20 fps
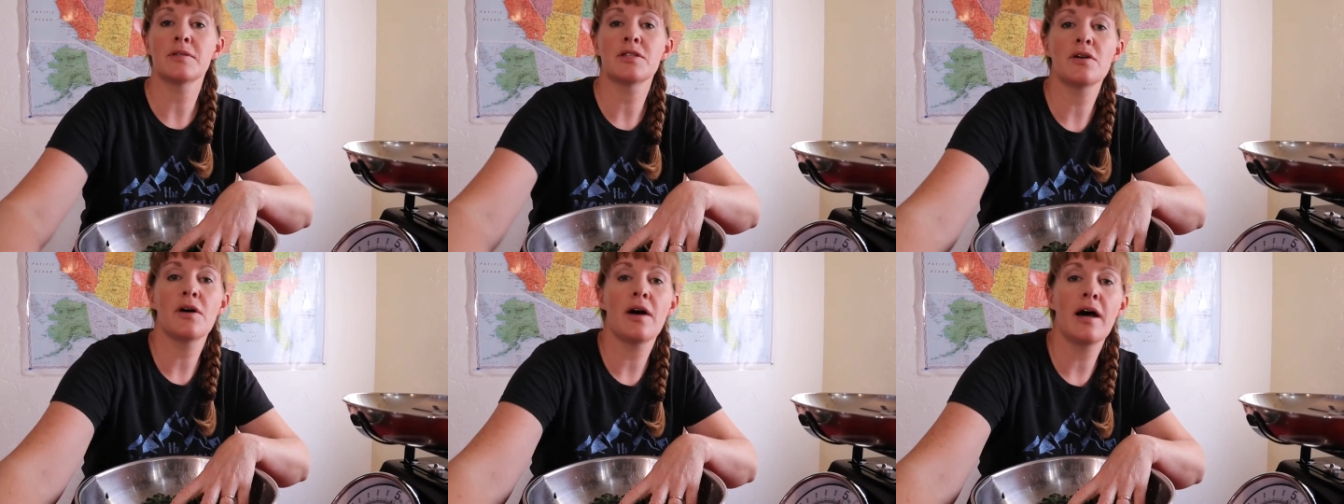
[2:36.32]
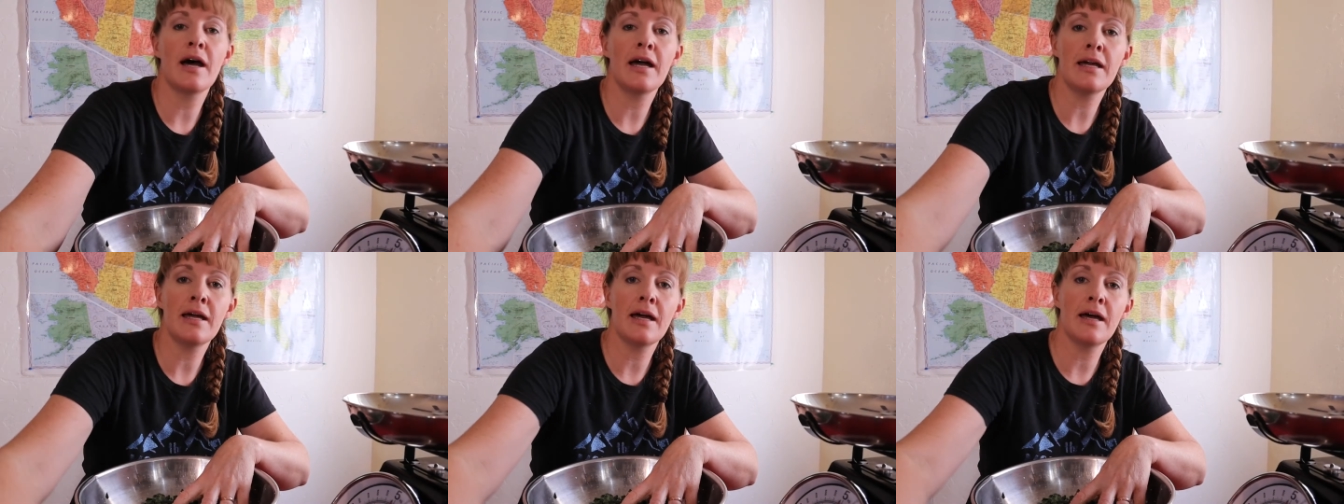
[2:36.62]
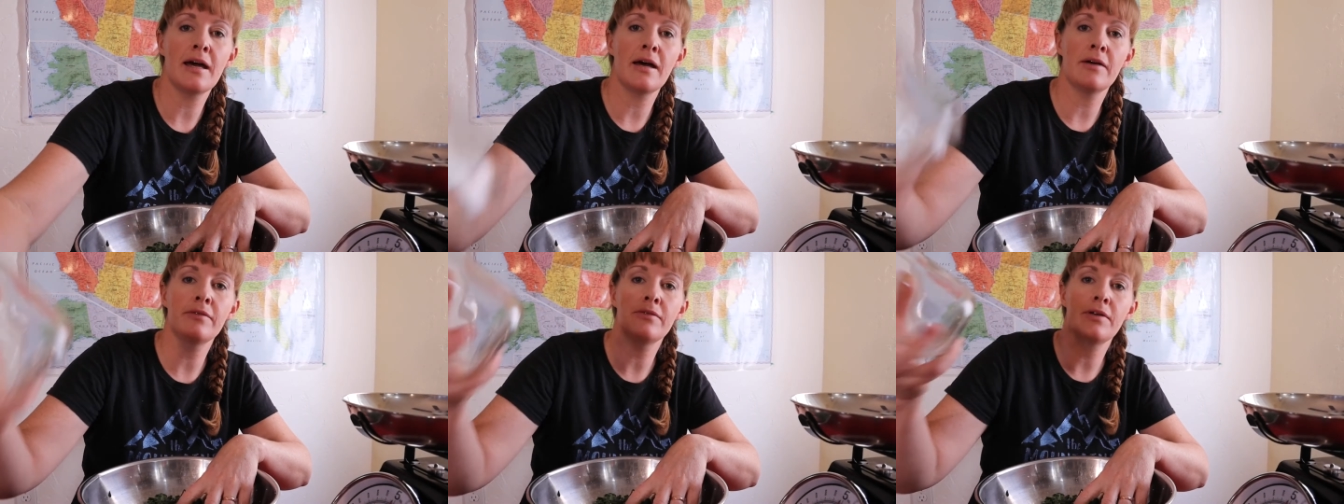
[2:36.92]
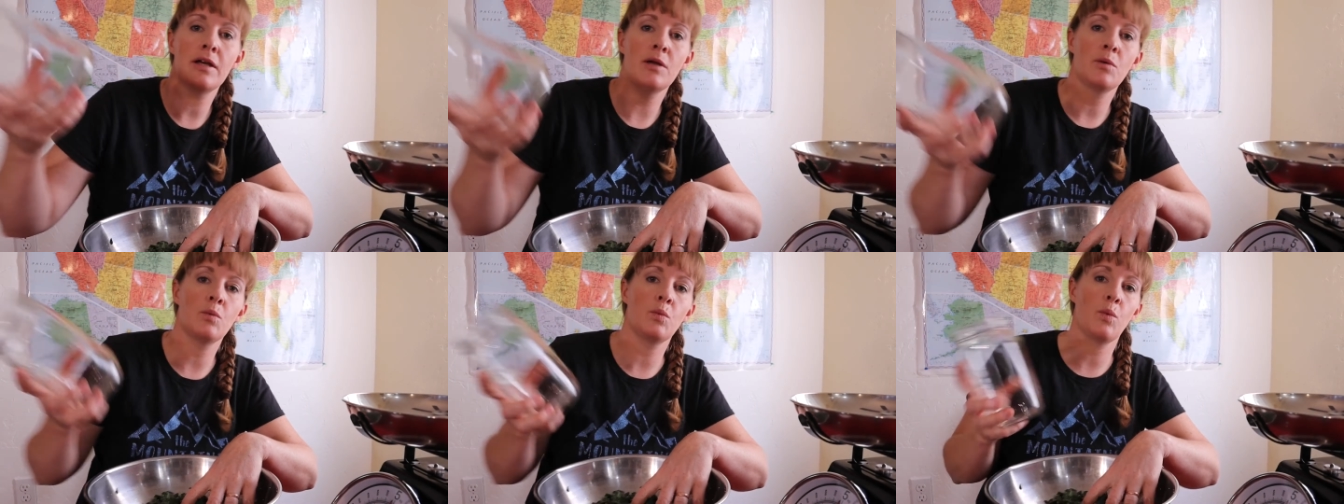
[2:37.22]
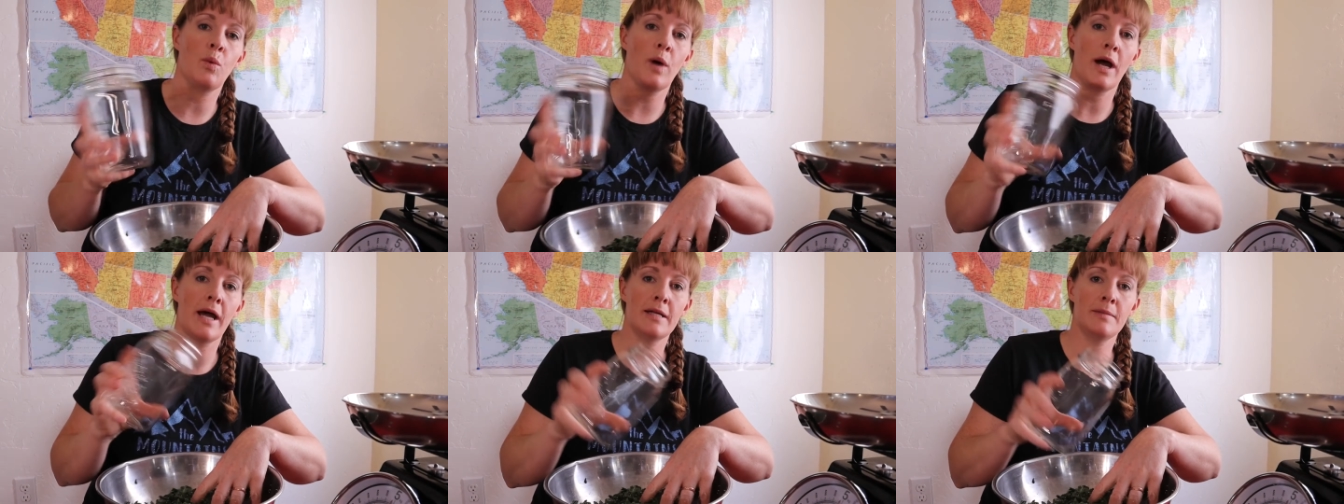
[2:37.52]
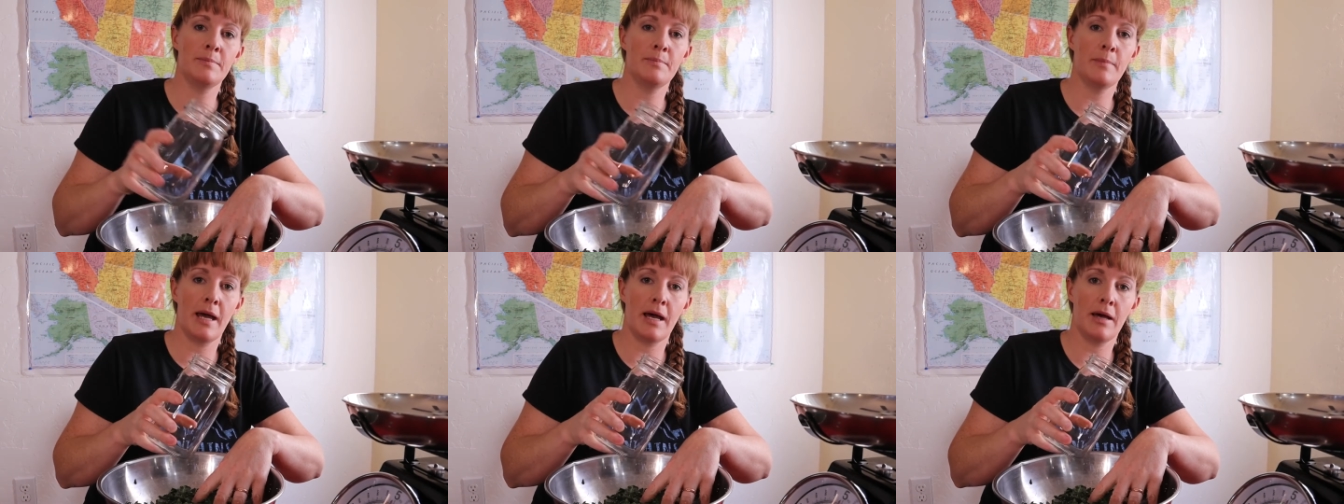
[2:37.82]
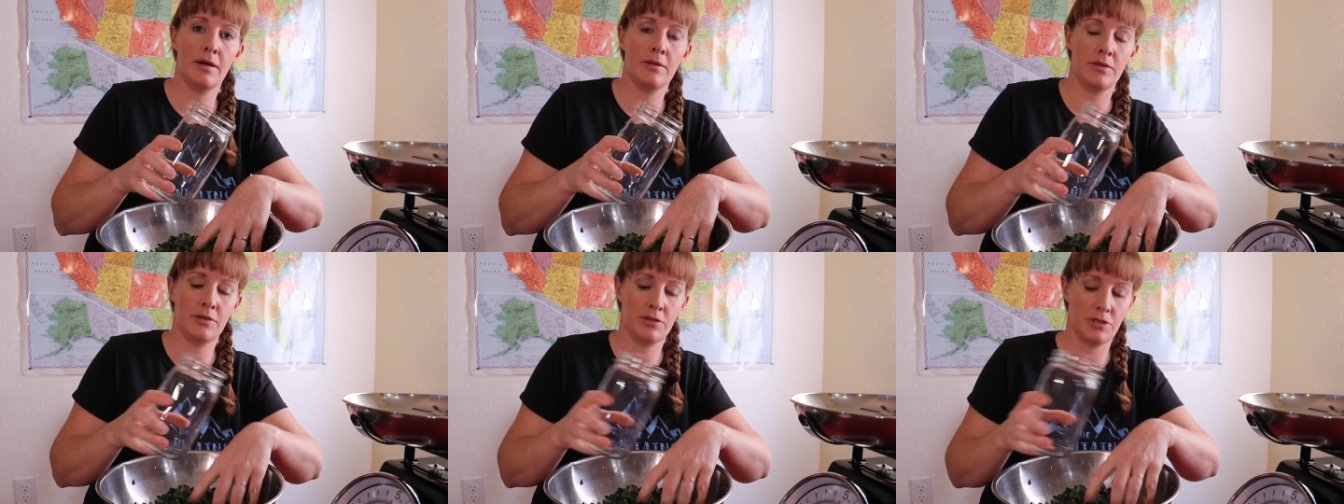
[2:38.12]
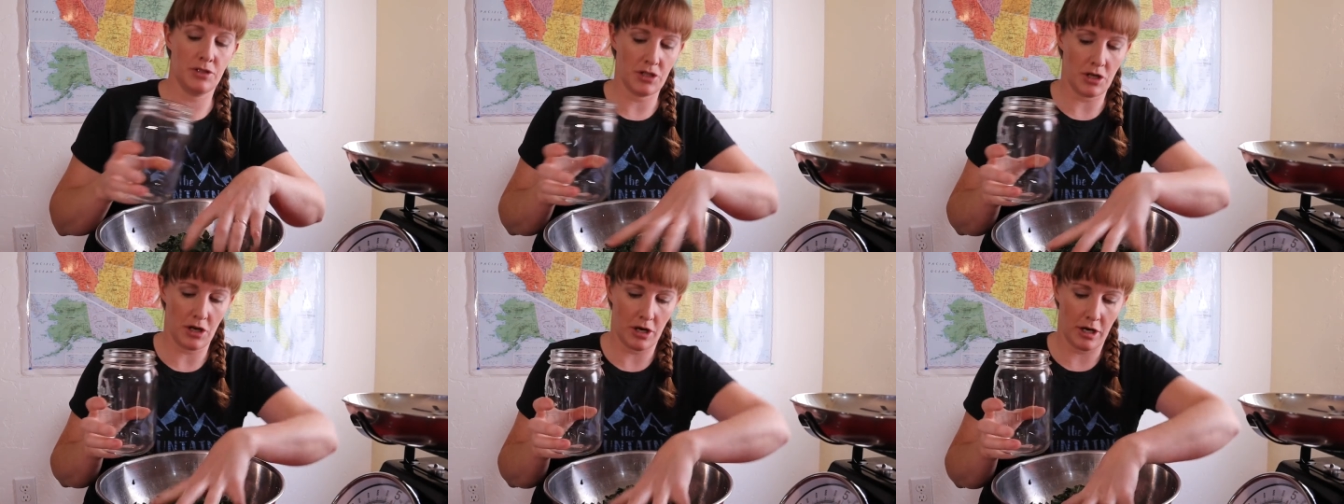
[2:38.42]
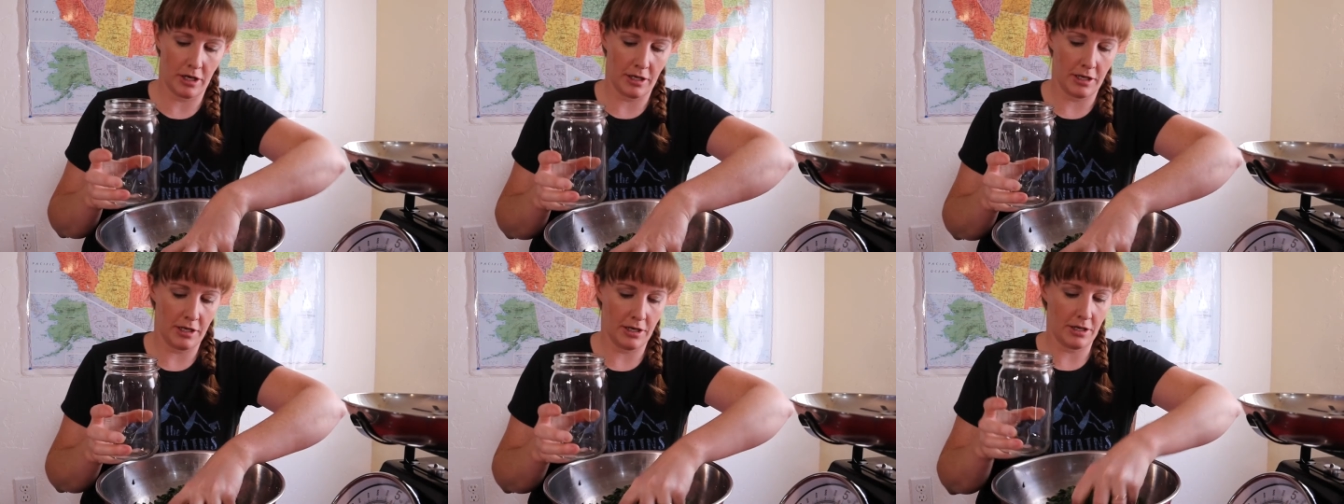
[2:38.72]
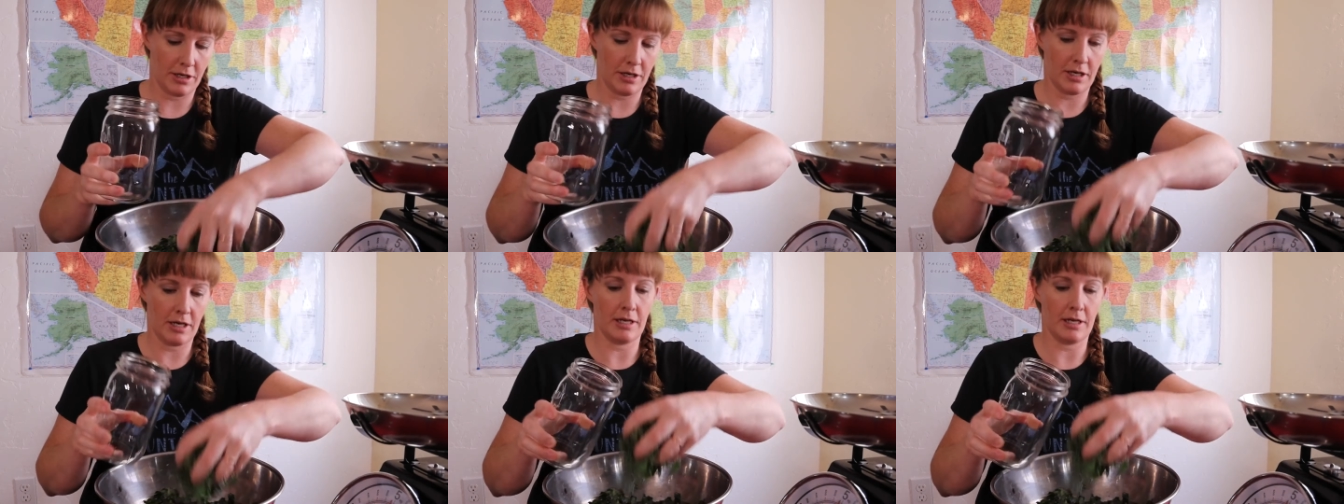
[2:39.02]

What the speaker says: so I have a wide mouth jar here,